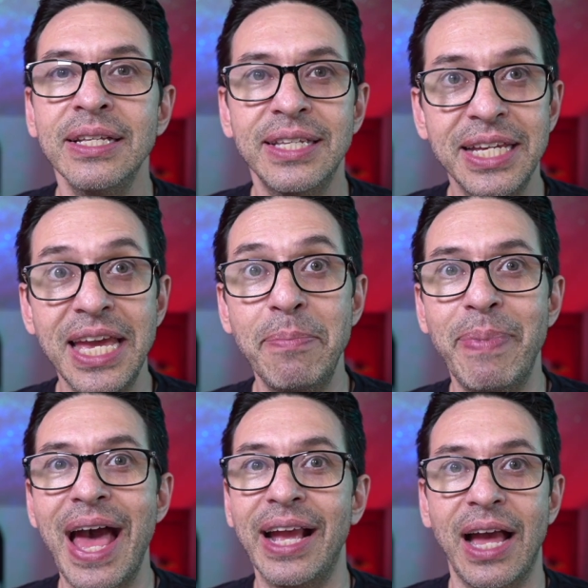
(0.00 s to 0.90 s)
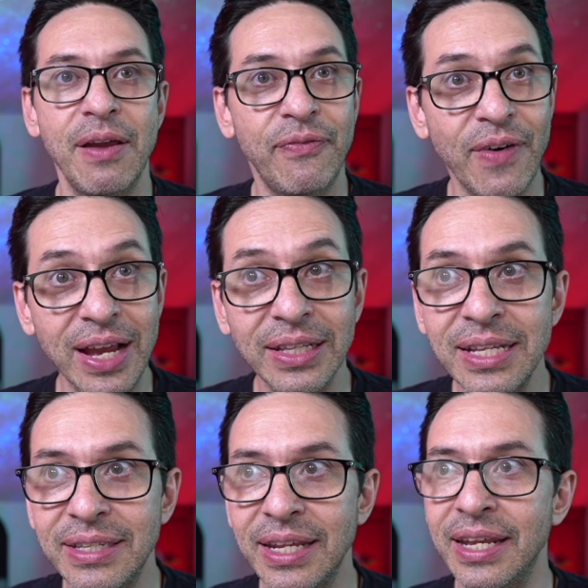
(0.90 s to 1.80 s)
to get back i finally
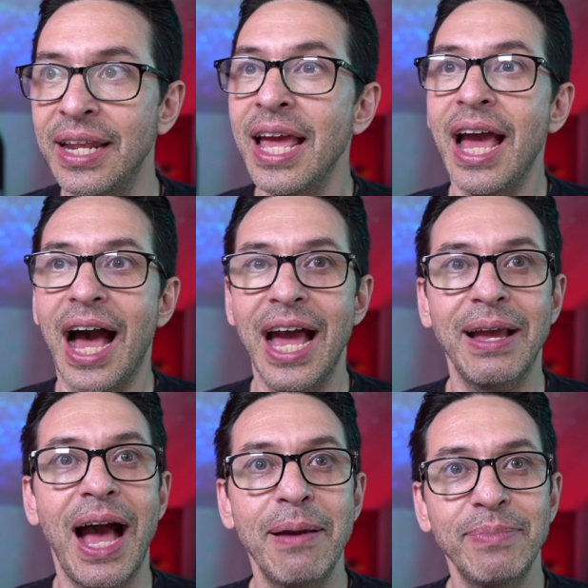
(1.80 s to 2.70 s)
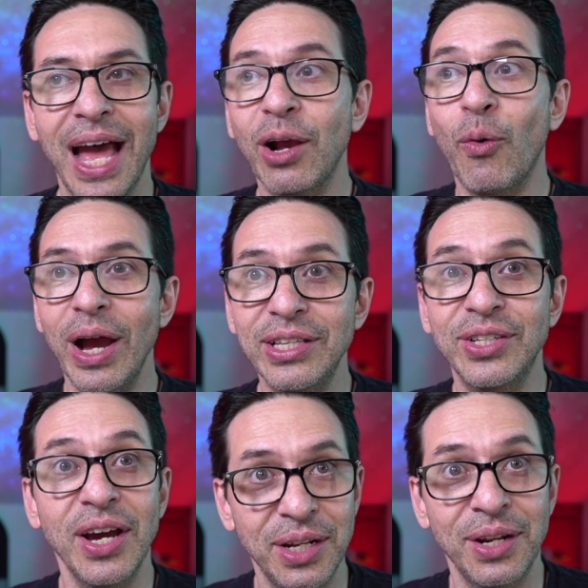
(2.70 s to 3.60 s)
did it I, i'm not quite
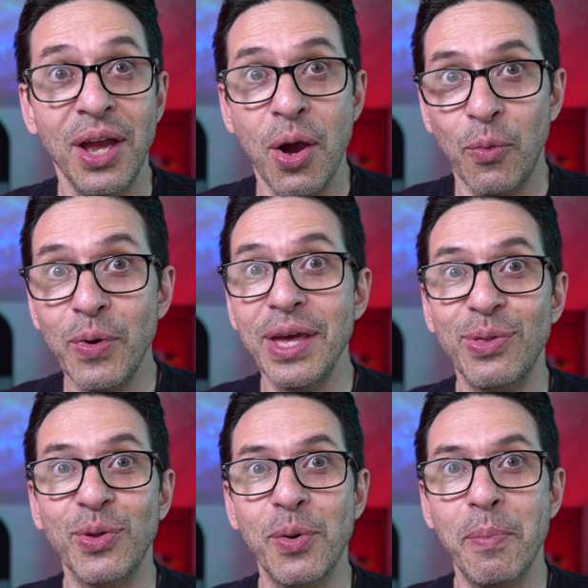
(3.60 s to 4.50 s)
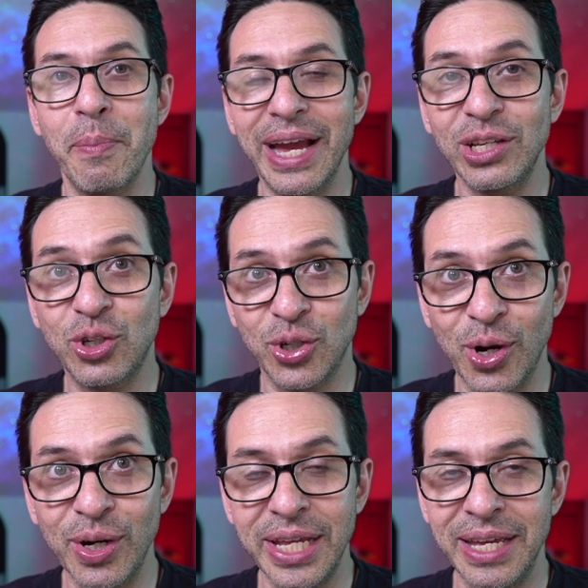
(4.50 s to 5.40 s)
done with my
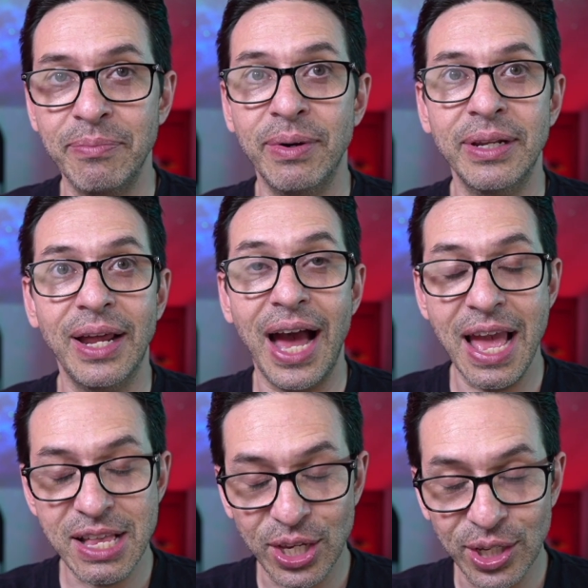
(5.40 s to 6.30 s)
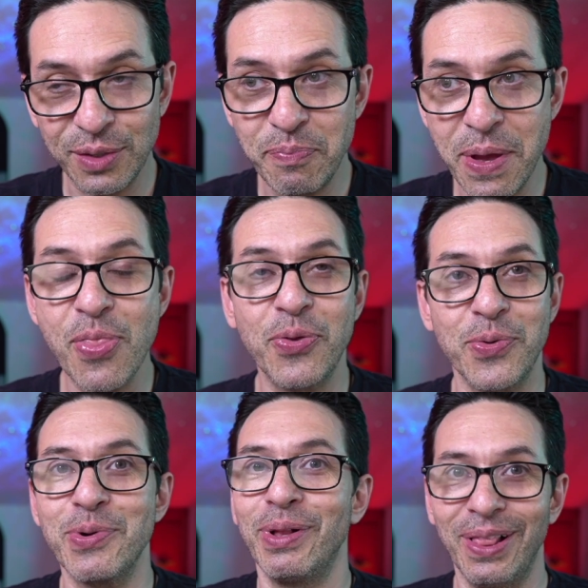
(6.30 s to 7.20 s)
journey but i just been
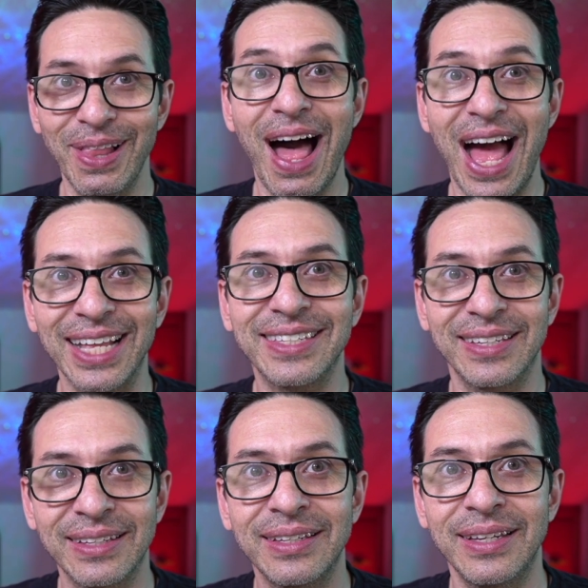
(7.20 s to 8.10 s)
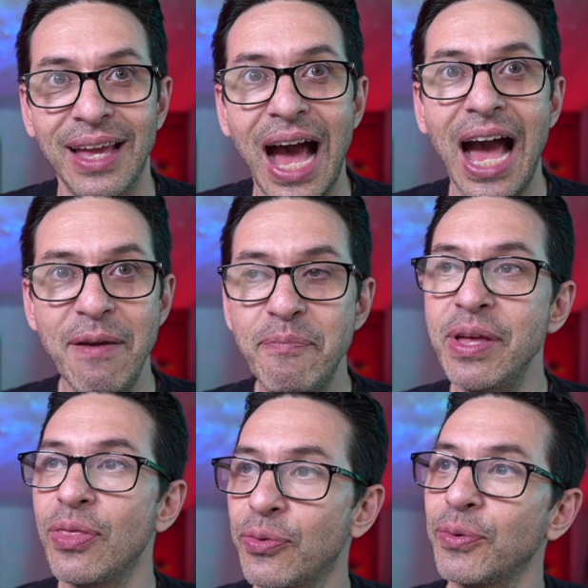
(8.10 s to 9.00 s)
through a lot i've
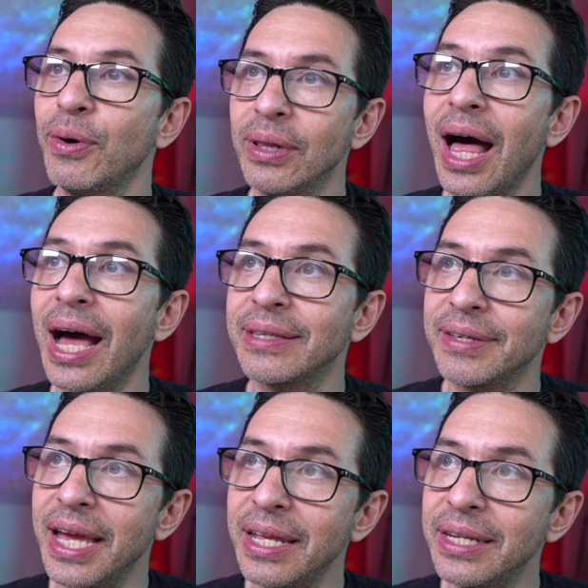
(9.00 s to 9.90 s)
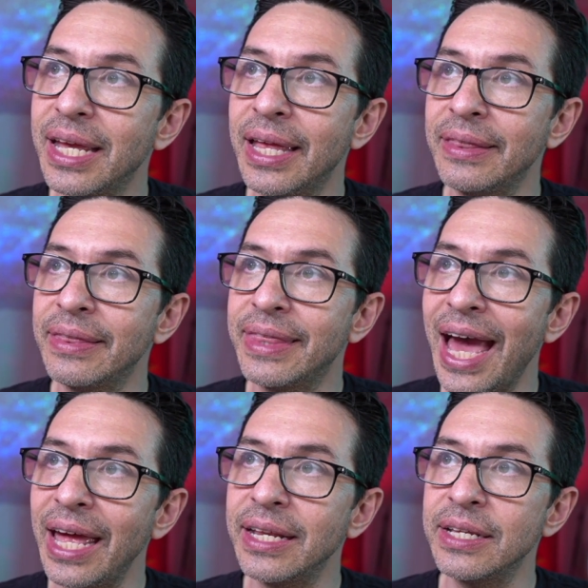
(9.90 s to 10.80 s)
been through a lot and and
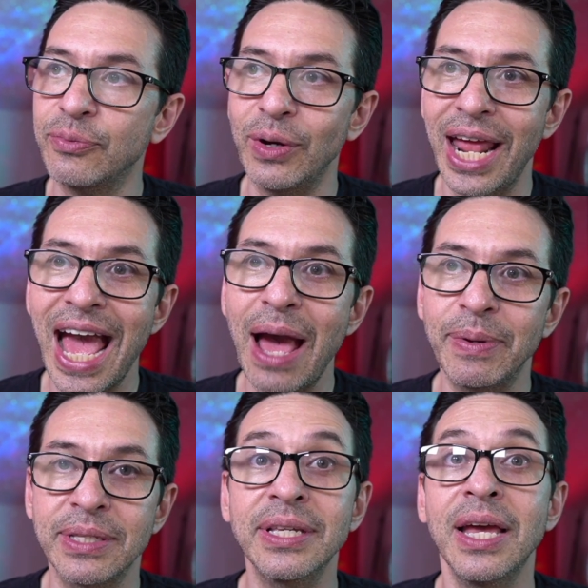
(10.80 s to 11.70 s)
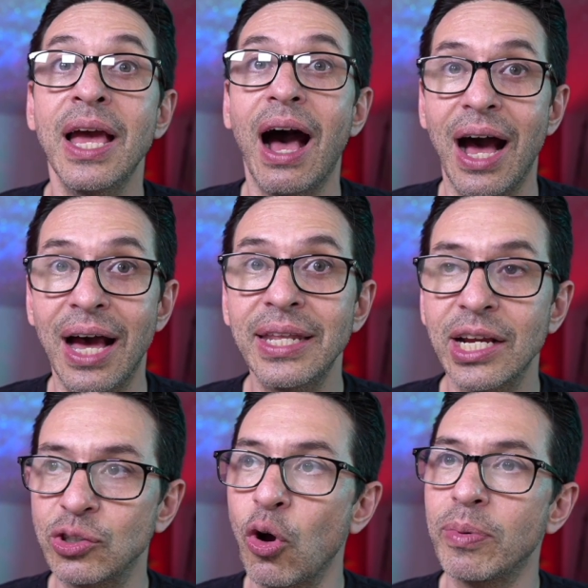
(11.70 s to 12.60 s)
that is what happens on
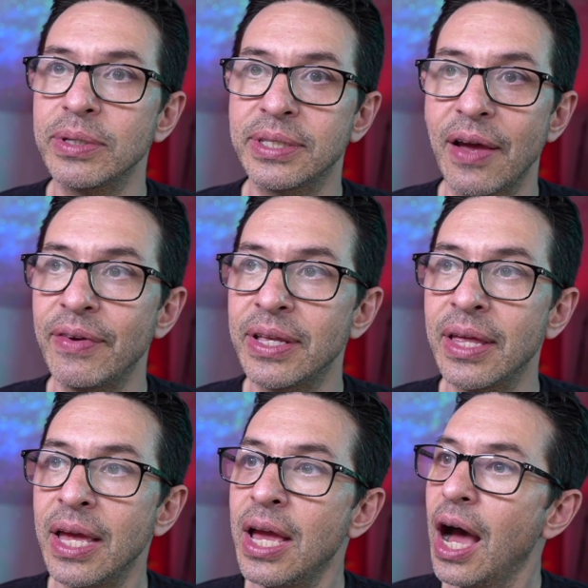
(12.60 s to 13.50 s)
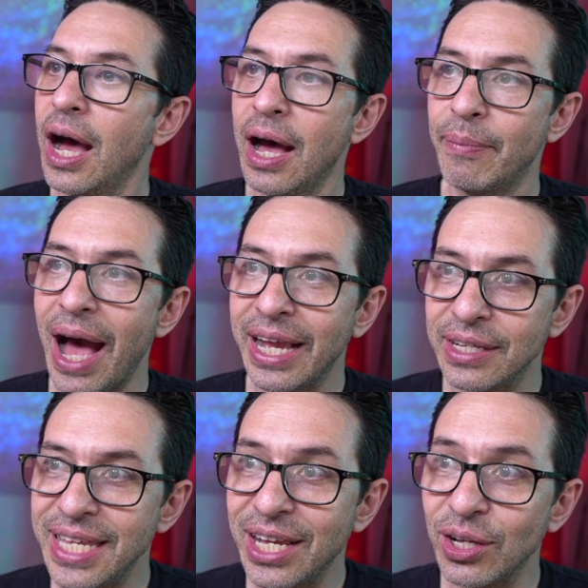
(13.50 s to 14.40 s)
october 7th um, I
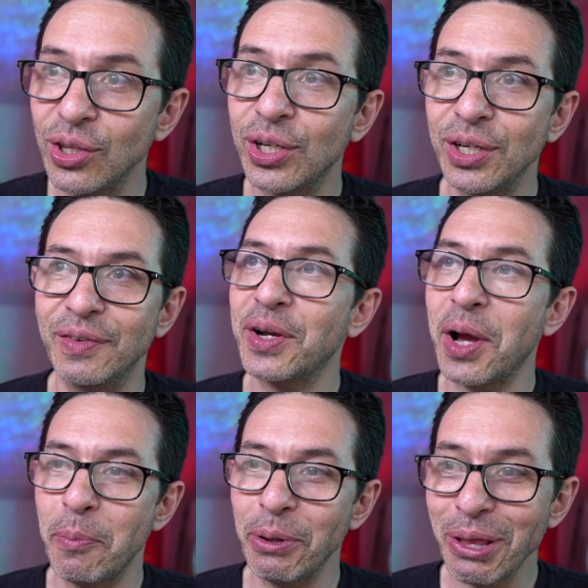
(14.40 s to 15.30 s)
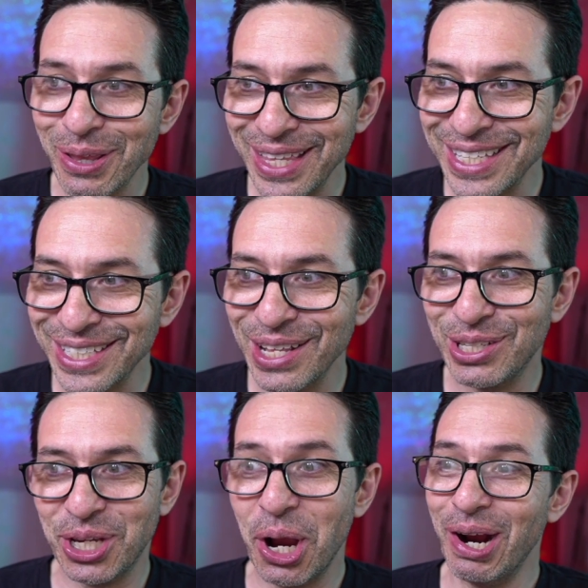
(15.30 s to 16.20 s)
could take a look at a couple other things in this
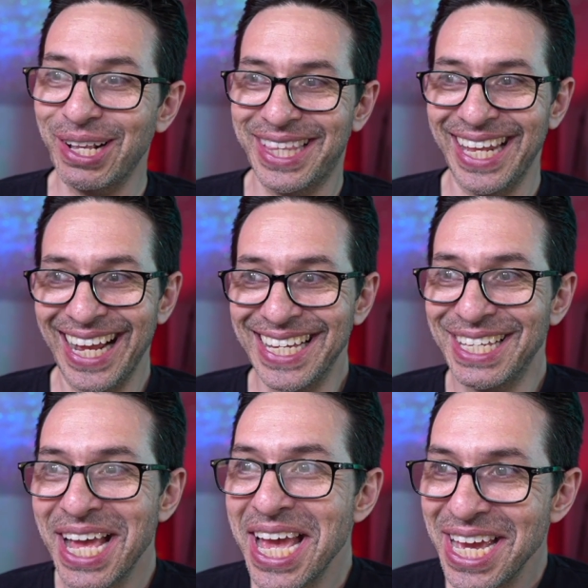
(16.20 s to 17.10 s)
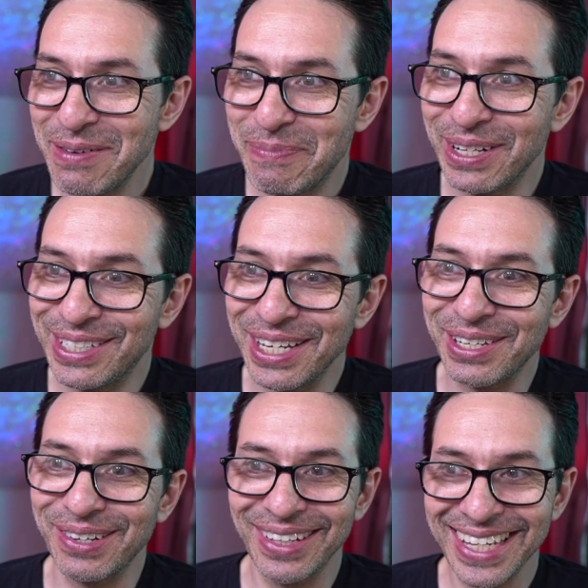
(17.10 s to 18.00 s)
chart that I in
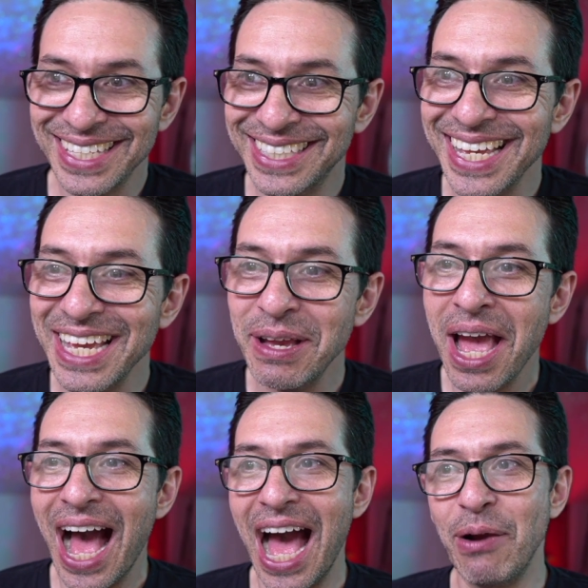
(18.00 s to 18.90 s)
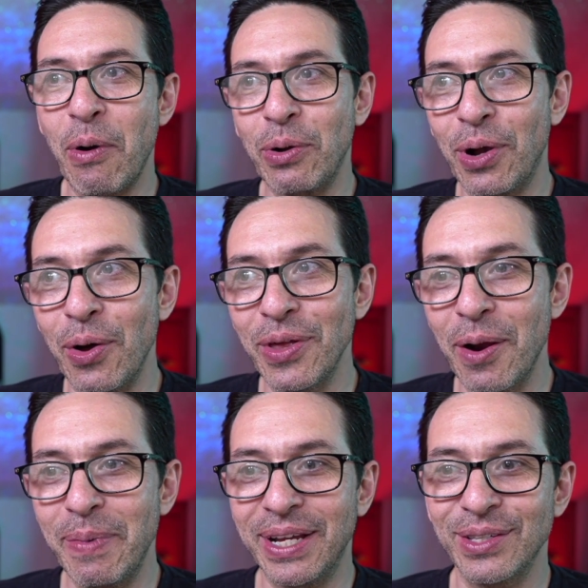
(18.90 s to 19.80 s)
particularly see. I won't go there
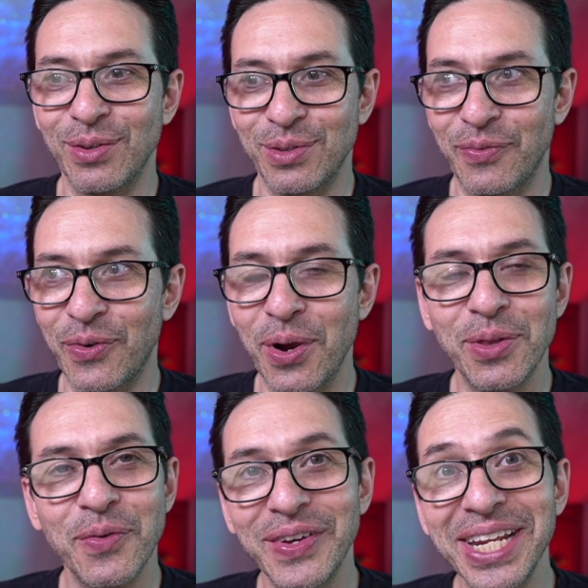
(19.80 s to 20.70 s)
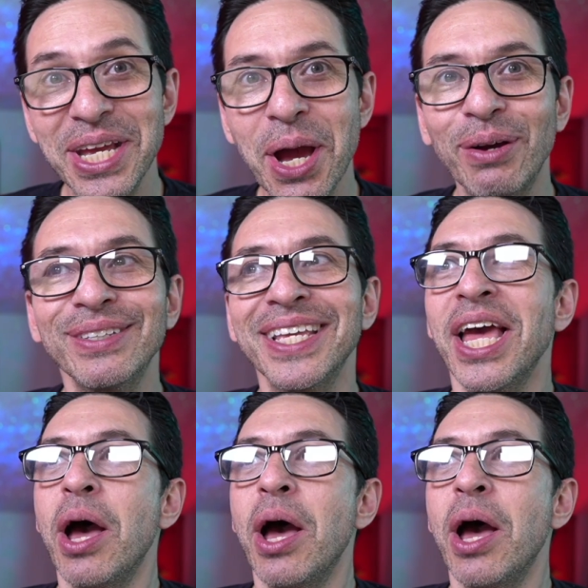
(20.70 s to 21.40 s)
because those are for other videos.